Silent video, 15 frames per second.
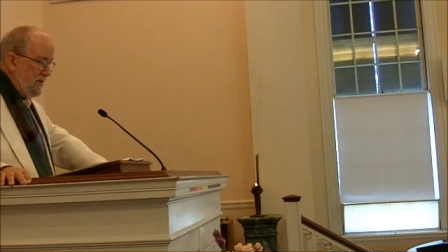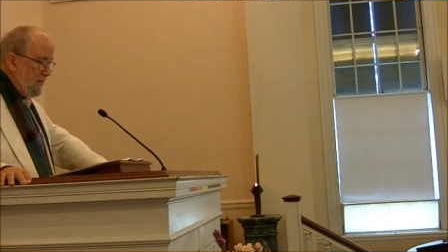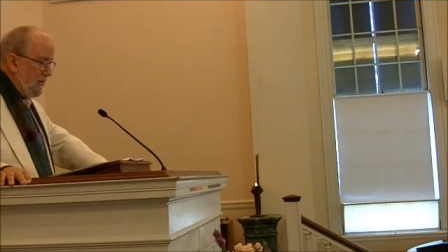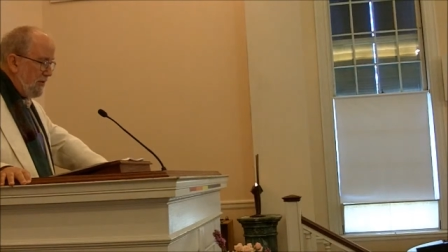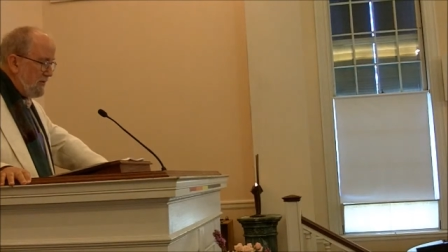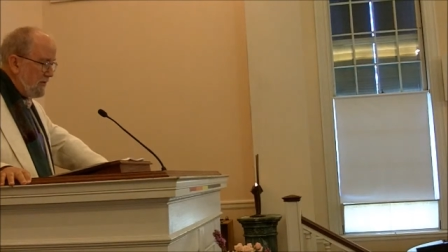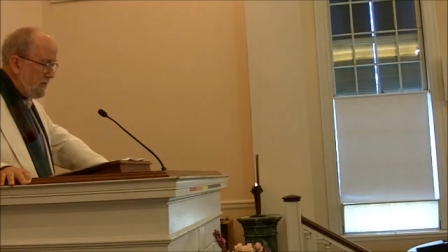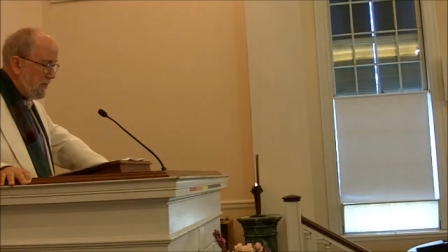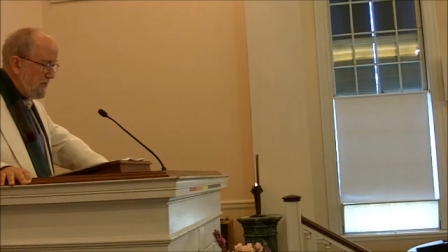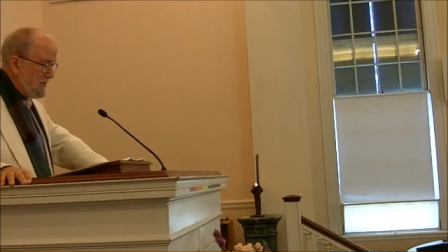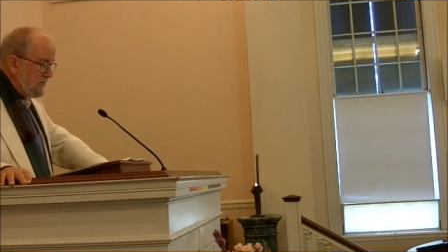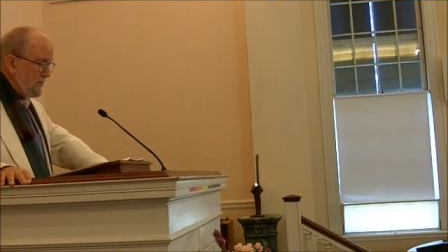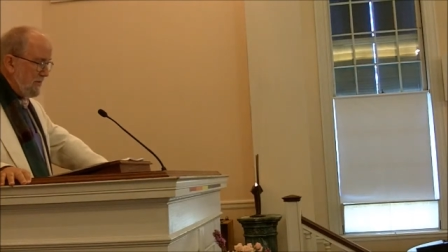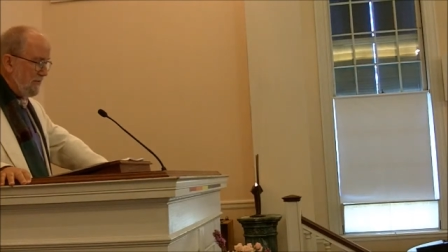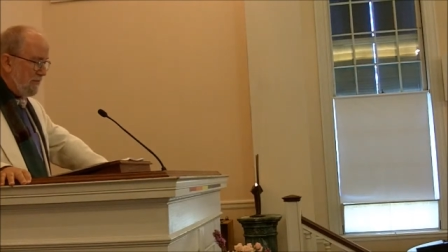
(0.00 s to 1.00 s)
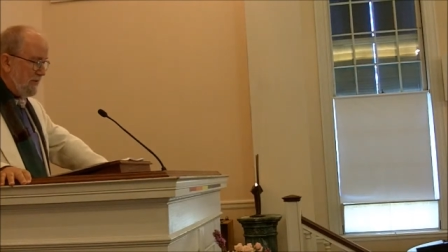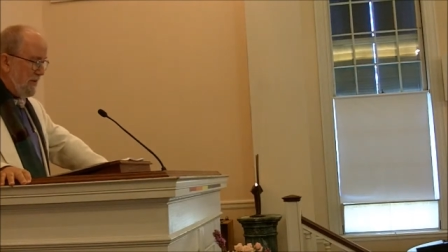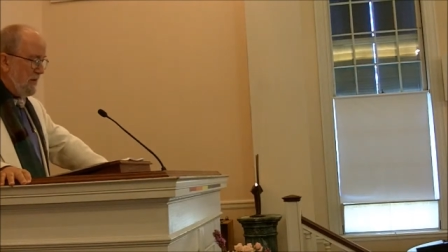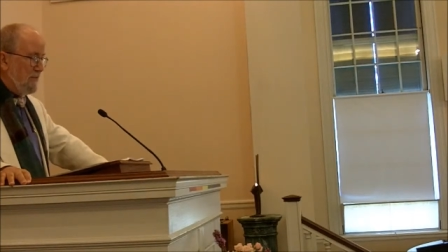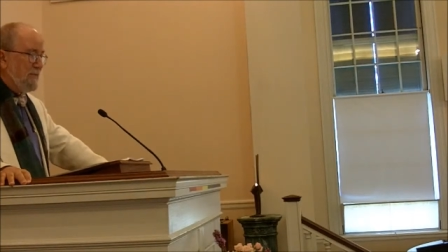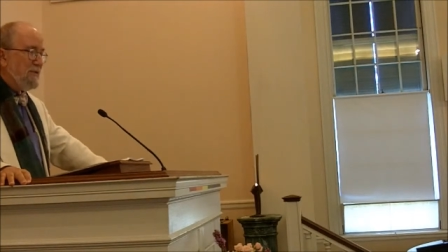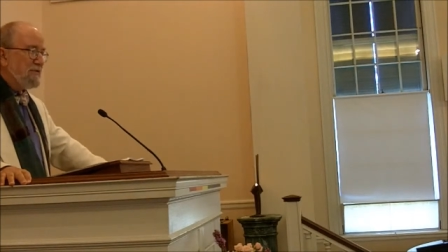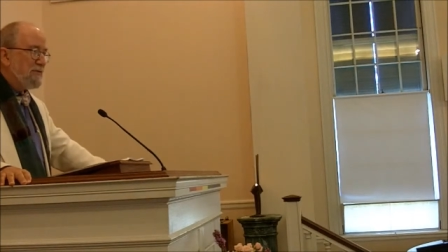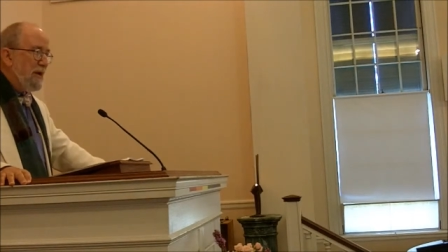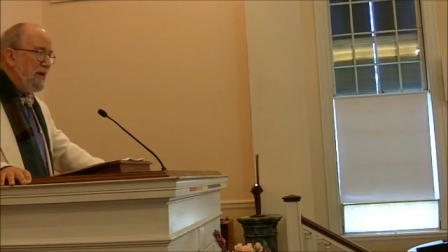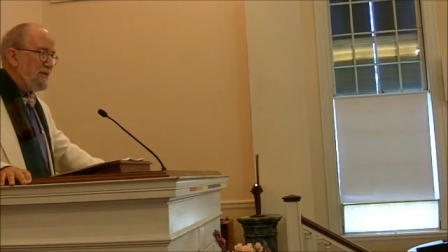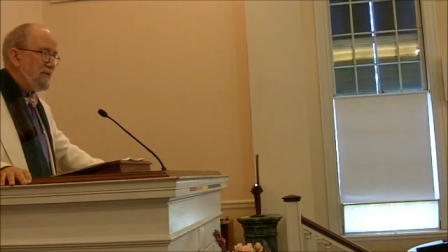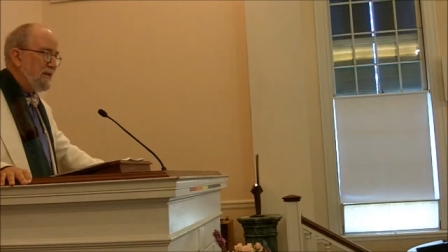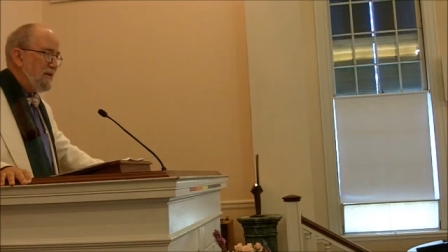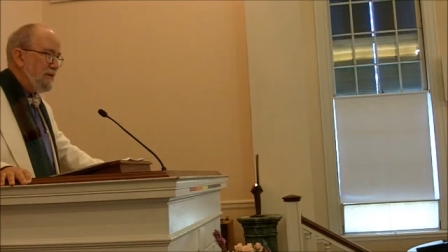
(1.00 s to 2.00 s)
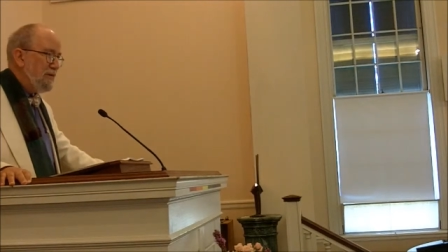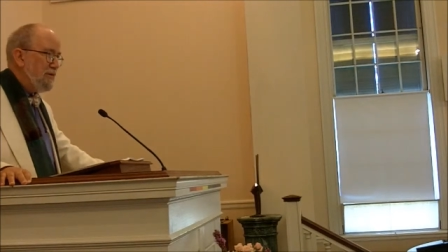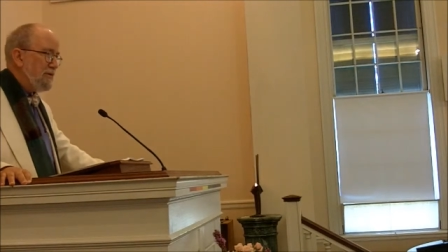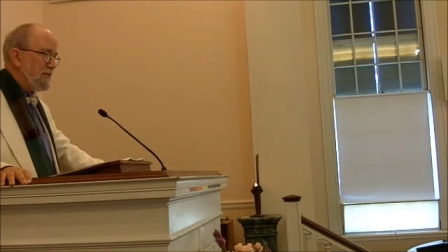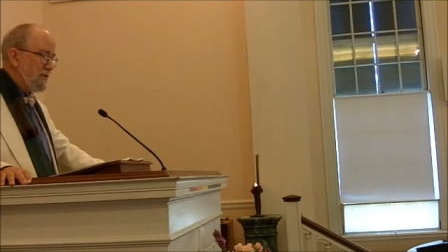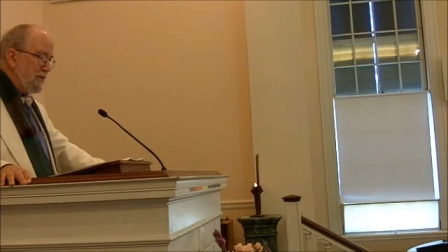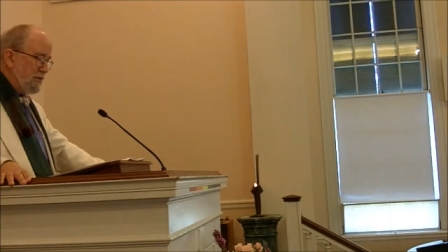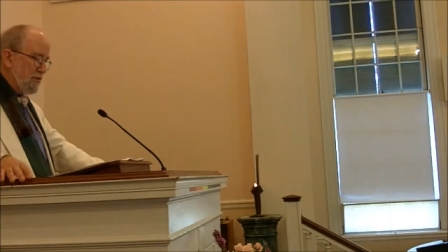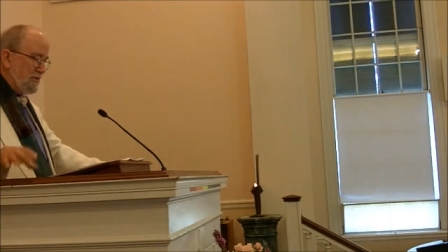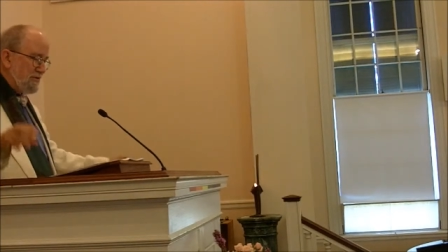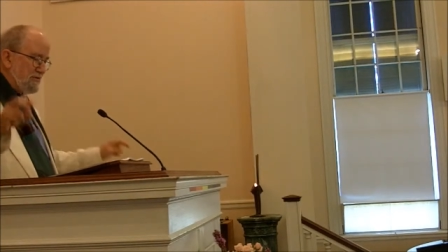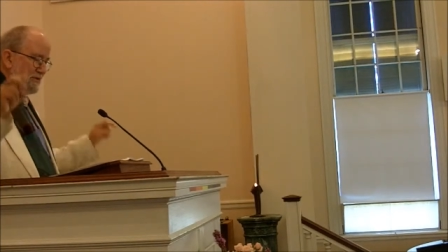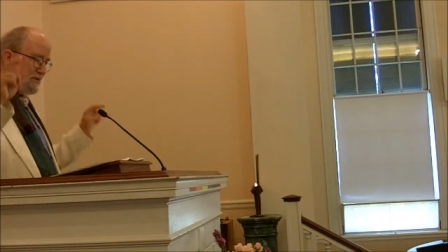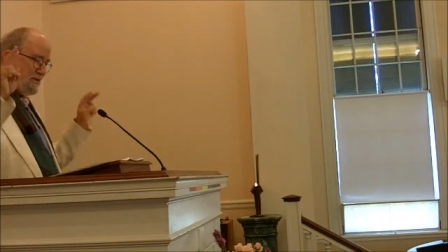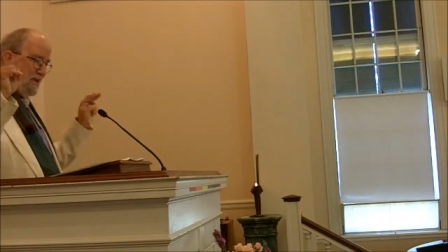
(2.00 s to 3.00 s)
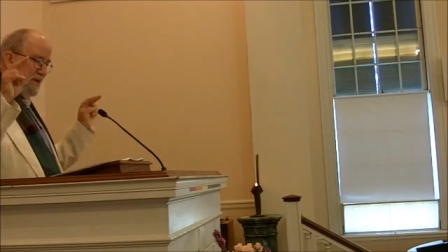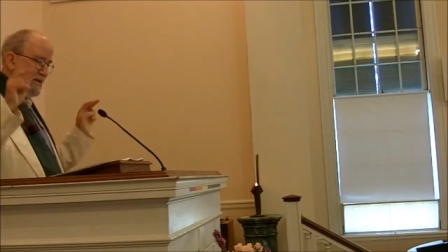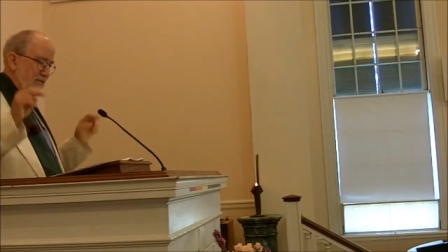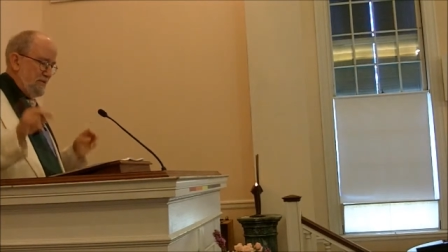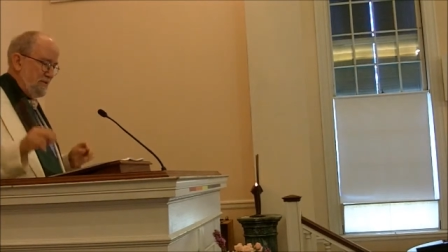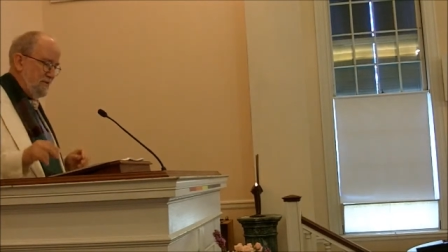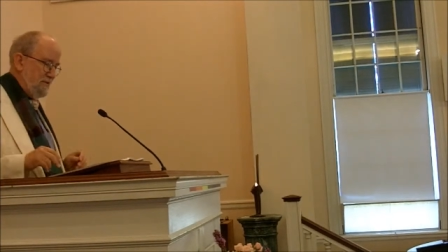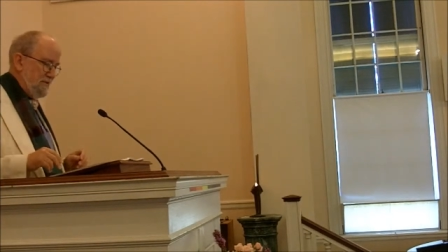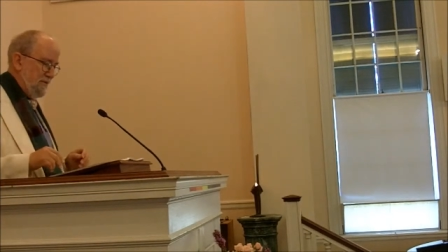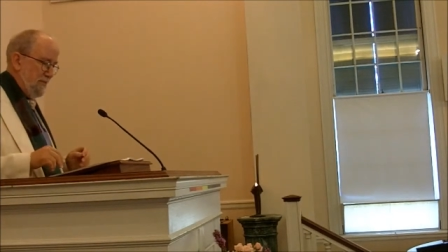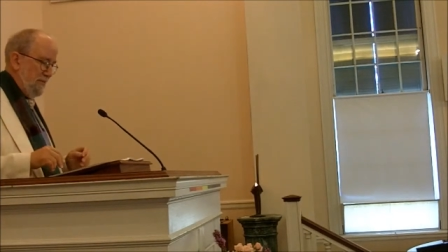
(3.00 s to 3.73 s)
For as originally framed, these rights inured to Christian nations.